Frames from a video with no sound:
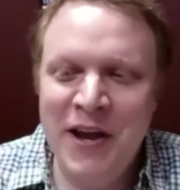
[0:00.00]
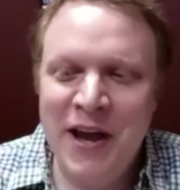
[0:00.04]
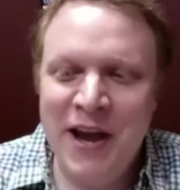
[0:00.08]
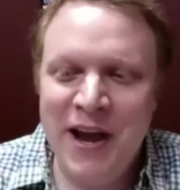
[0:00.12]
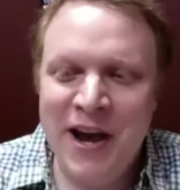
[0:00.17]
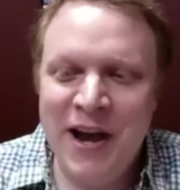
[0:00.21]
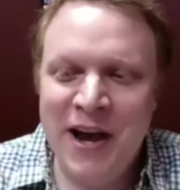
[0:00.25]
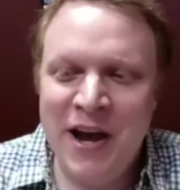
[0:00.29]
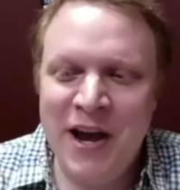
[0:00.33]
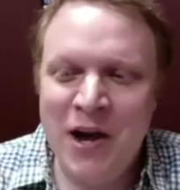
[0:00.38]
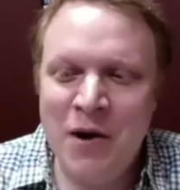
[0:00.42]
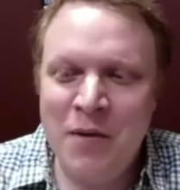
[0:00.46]

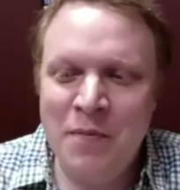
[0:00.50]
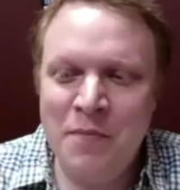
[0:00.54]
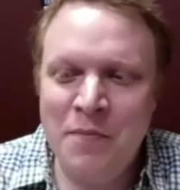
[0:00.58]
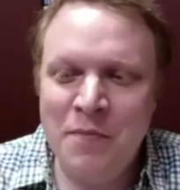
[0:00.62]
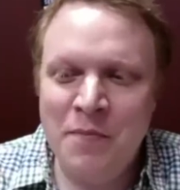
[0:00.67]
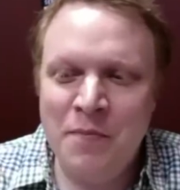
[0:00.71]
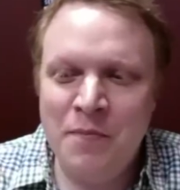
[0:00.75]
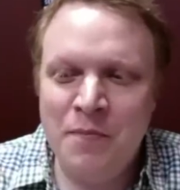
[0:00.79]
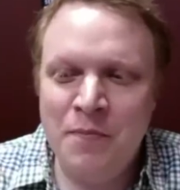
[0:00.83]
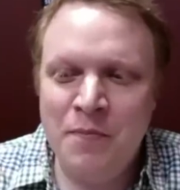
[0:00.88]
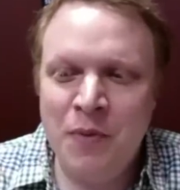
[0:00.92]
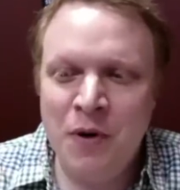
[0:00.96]

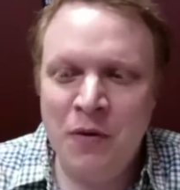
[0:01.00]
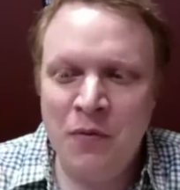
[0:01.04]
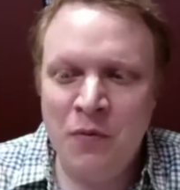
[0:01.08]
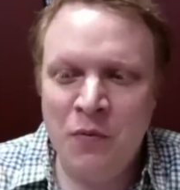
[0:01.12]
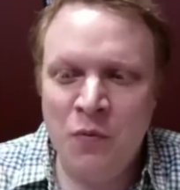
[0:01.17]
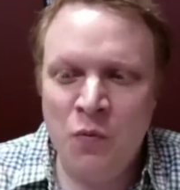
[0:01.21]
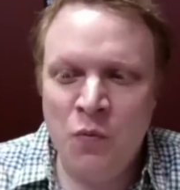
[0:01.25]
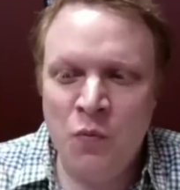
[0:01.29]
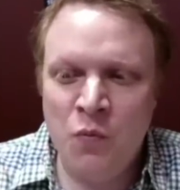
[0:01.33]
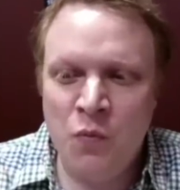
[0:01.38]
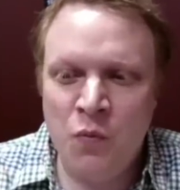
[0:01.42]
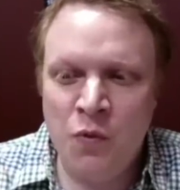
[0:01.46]
But,
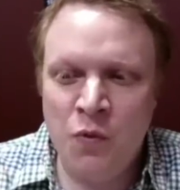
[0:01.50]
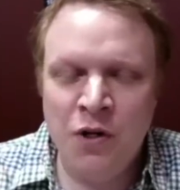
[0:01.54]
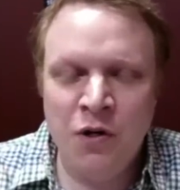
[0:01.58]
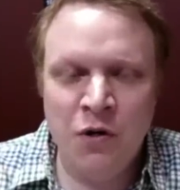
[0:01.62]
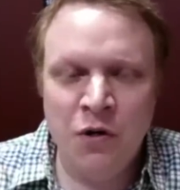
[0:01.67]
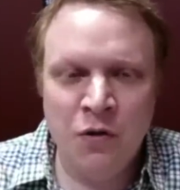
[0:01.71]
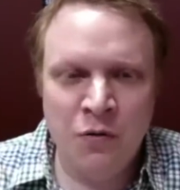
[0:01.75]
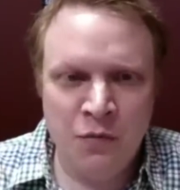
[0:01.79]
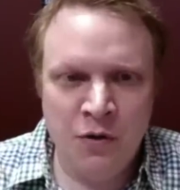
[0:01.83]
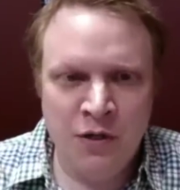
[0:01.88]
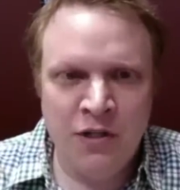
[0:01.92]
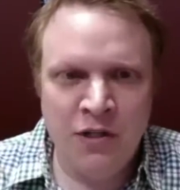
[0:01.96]
you
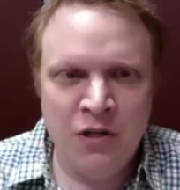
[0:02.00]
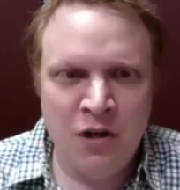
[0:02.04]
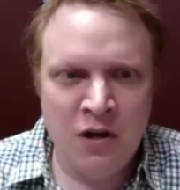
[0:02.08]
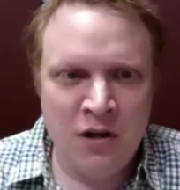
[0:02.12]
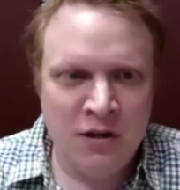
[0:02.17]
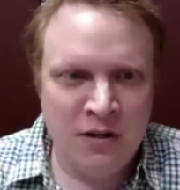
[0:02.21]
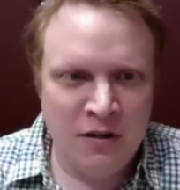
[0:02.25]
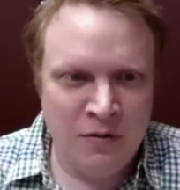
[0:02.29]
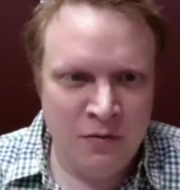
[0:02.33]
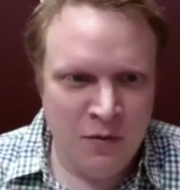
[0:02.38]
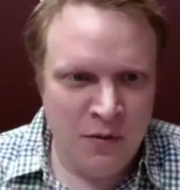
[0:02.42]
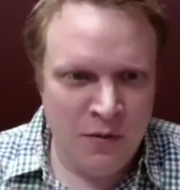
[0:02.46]
know, we
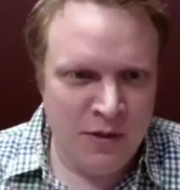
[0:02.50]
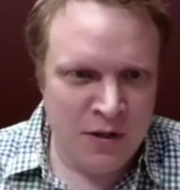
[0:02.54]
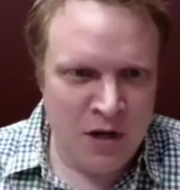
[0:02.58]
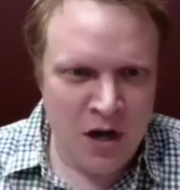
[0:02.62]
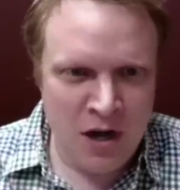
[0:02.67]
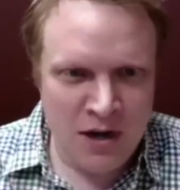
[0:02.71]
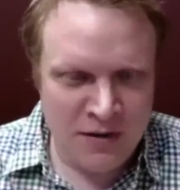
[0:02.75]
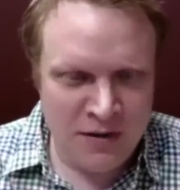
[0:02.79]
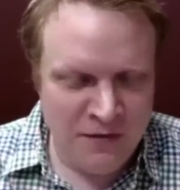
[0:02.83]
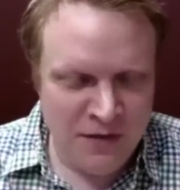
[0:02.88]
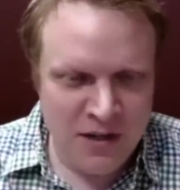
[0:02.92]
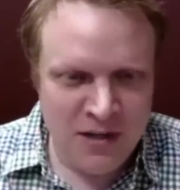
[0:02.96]

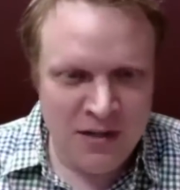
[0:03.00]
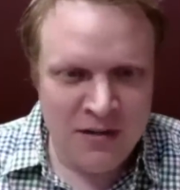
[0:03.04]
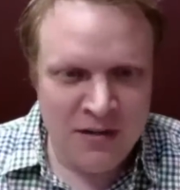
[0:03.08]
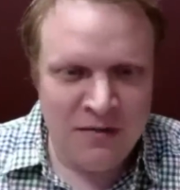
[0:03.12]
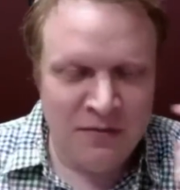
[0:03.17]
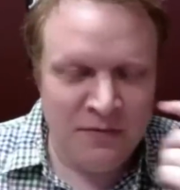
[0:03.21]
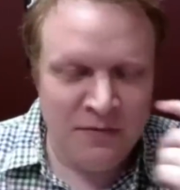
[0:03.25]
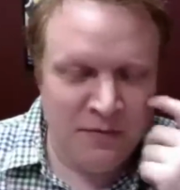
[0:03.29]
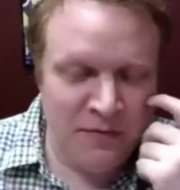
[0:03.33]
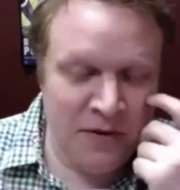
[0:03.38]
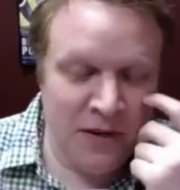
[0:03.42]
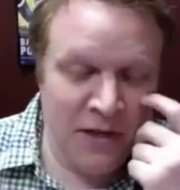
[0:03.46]
talked via
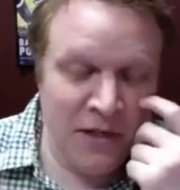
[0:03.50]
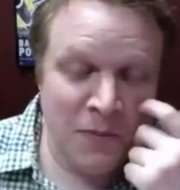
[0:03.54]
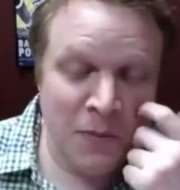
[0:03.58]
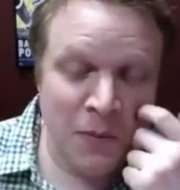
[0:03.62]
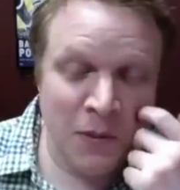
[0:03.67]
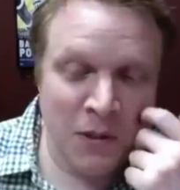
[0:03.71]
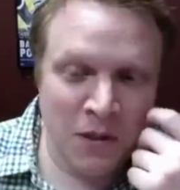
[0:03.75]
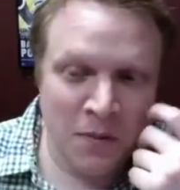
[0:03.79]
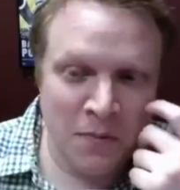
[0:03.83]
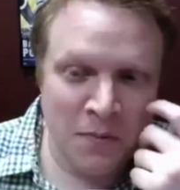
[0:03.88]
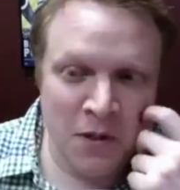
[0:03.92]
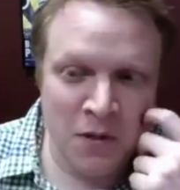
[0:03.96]

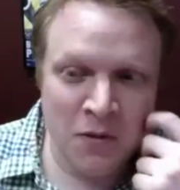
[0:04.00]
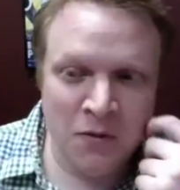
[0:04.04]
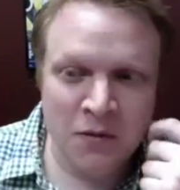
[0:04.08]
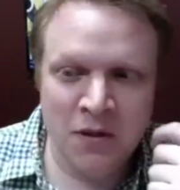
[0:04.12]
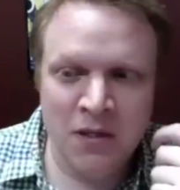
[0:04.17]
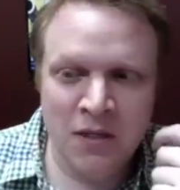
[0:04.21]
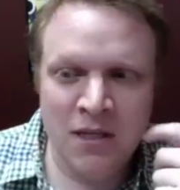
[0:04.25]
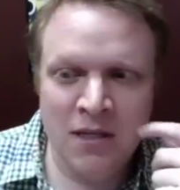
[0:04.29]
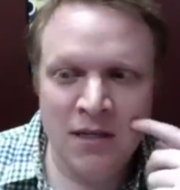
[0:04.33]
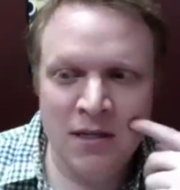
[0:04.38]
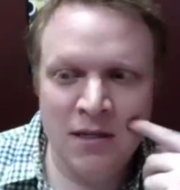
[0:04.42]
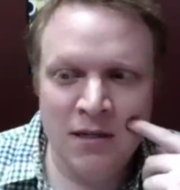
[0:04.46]
Facebook about
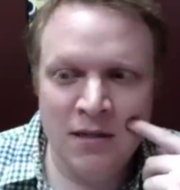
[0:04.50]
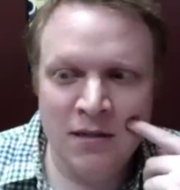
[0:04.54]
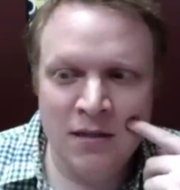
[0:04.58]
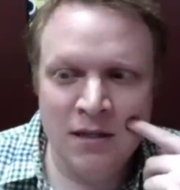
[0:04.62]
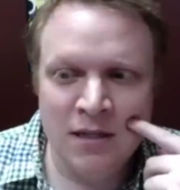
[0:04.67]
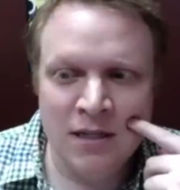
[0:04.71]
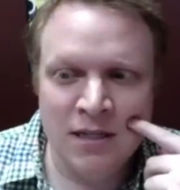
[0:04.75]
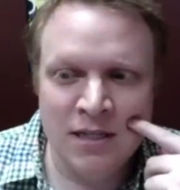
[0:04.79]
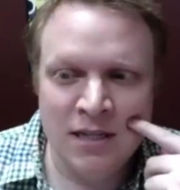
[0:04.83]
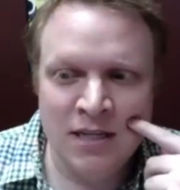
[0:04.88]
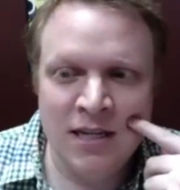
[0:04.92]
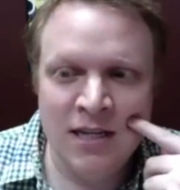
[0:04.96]
the
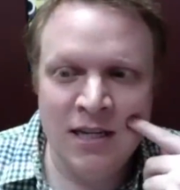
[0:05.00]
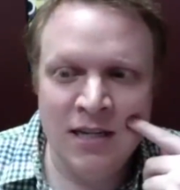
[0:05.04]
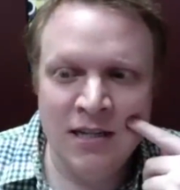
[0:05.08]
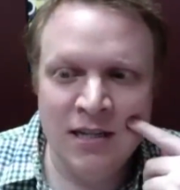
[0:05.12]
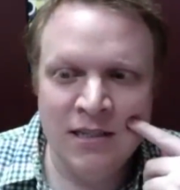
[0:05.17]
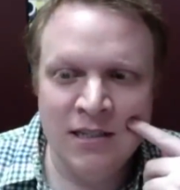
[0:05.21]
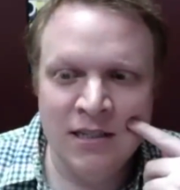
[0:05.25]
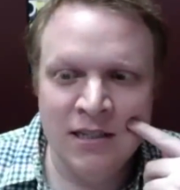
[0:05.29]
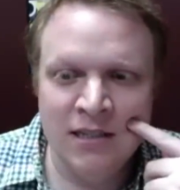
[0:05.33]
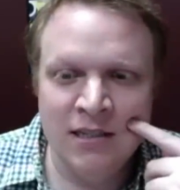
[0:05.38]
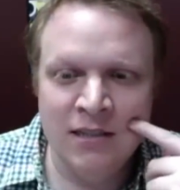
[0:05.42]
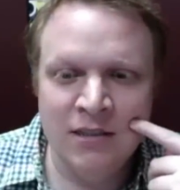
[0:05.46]

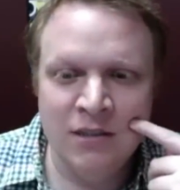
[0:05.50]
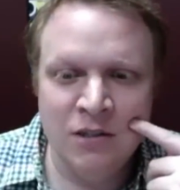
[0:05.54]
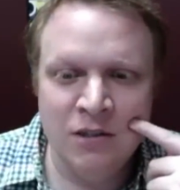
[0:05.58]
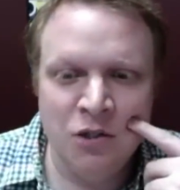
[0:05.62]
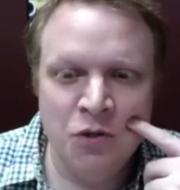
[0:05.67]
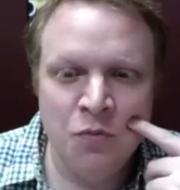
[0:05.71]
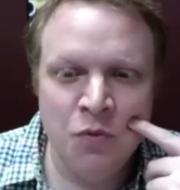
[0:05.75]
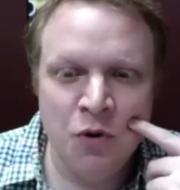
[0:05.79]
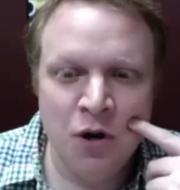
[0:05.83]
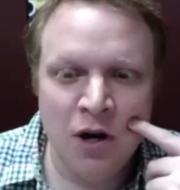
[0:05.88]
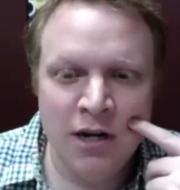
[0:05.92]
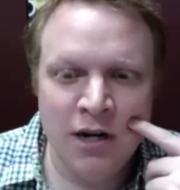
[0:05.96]
scenes, and
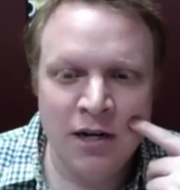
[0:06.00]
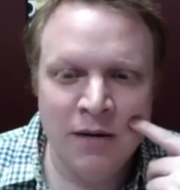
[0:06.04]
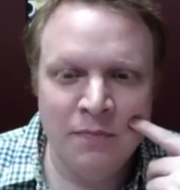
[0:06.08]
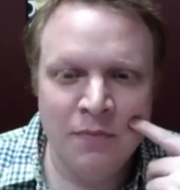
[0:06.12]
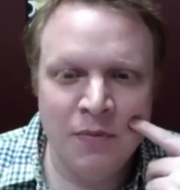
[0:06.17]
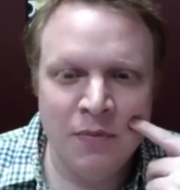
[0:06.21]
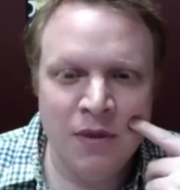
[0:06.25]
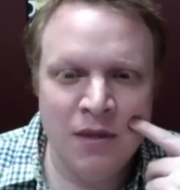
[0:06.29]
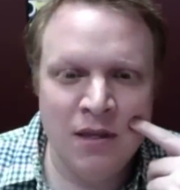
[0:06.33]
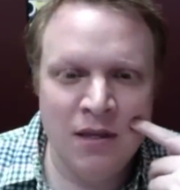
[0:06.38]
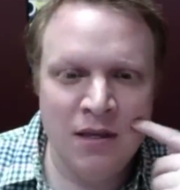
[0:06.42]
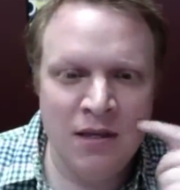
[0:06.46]
you brought up
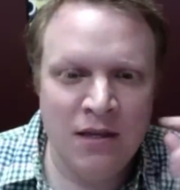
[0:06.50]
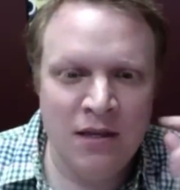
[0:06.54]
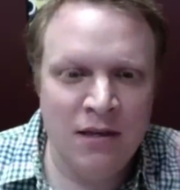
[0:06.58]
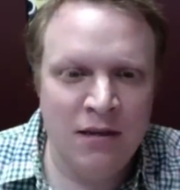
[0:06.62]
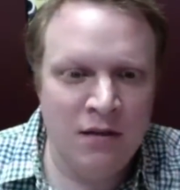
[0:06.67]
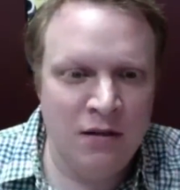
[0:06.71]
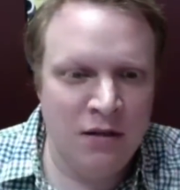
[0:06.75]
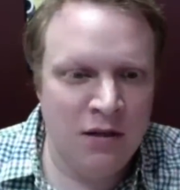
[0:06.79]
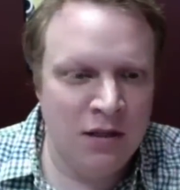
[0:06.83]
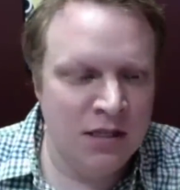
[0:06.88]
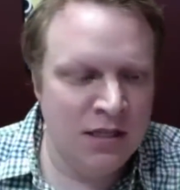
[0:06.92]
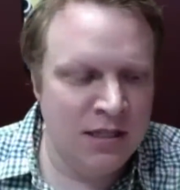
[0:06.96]

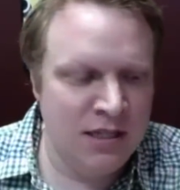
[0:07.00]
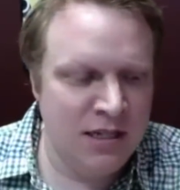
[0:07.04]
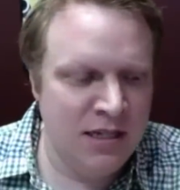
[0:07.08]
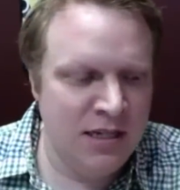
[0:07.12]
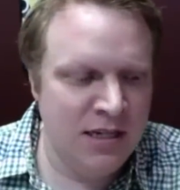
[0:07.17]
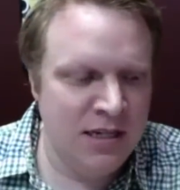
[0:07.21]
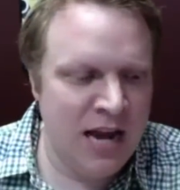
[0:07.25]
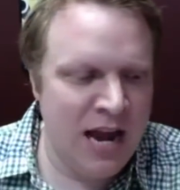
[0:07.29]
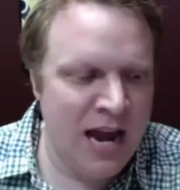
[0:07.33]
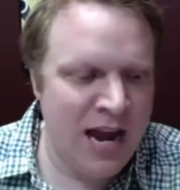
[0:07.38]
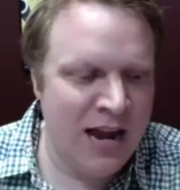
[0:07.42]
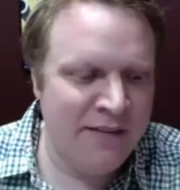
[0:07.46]
the
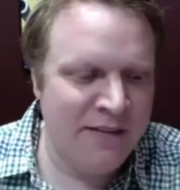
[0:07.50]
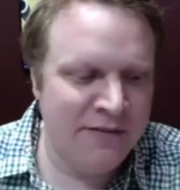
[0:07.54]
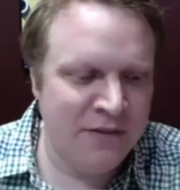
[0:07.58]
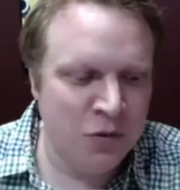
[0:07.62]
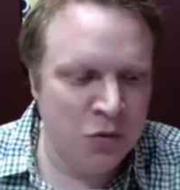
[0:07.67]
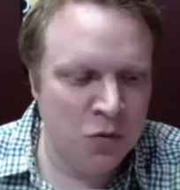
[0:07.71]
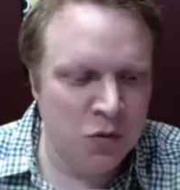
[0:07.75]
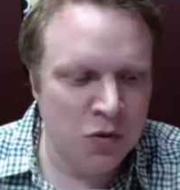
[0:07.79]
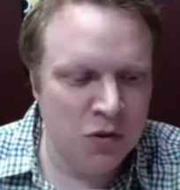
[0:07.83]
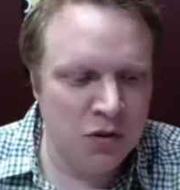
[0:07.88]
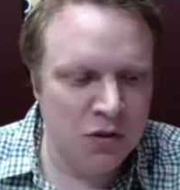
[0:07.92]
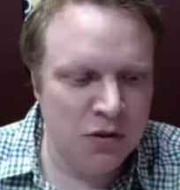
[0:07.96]
scene
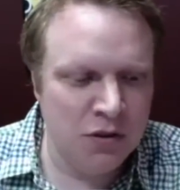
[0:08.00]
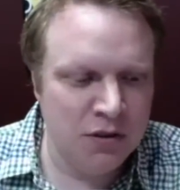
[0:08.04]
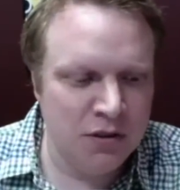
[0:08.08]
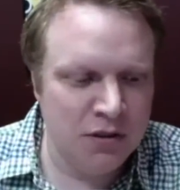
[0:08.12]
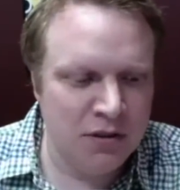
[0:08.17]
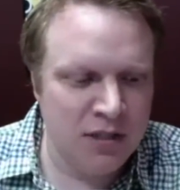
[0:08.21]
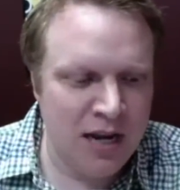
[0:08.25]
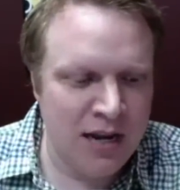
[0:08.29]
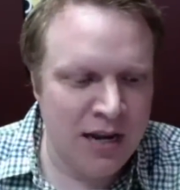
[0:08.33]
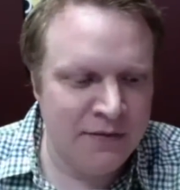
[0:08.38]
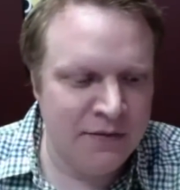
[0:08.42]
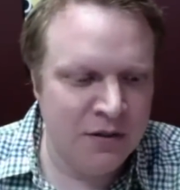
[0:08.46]
afterwards,
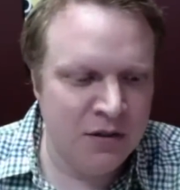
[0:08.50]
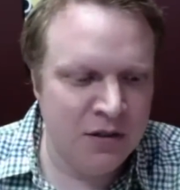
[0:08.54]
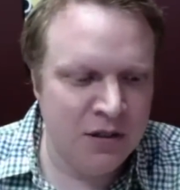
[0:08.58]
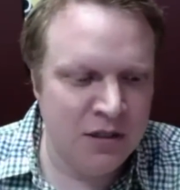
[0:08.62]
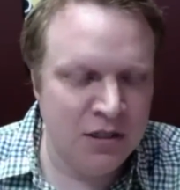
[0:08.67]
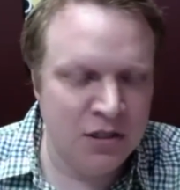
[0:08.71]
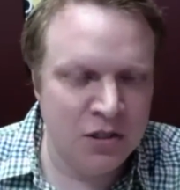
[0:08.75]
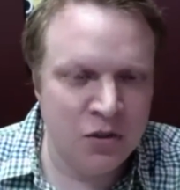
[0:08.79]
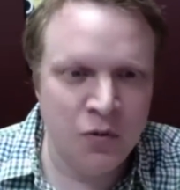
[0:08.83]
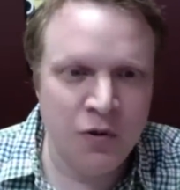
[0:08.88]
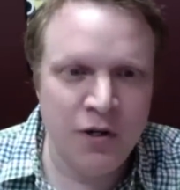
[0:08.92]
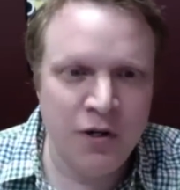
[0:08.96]
after the
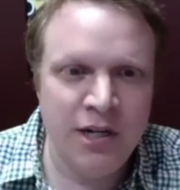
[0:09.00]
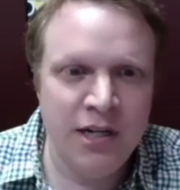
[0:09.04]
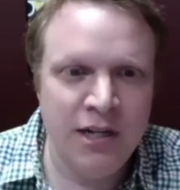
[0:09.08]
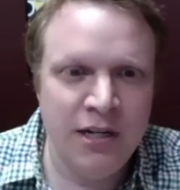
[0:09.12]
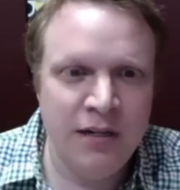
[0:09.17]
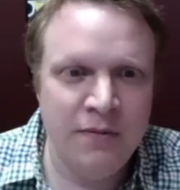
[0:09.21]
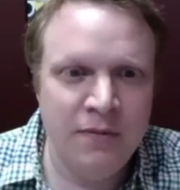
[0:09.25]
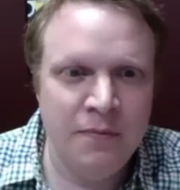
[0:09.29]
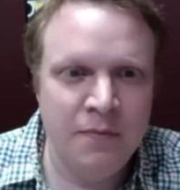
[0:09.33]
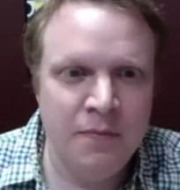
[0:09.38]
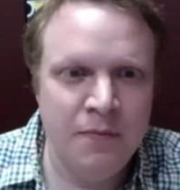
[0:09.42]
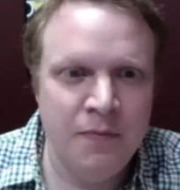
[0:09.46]

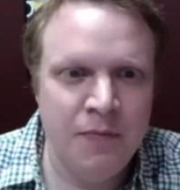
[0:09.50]
screening.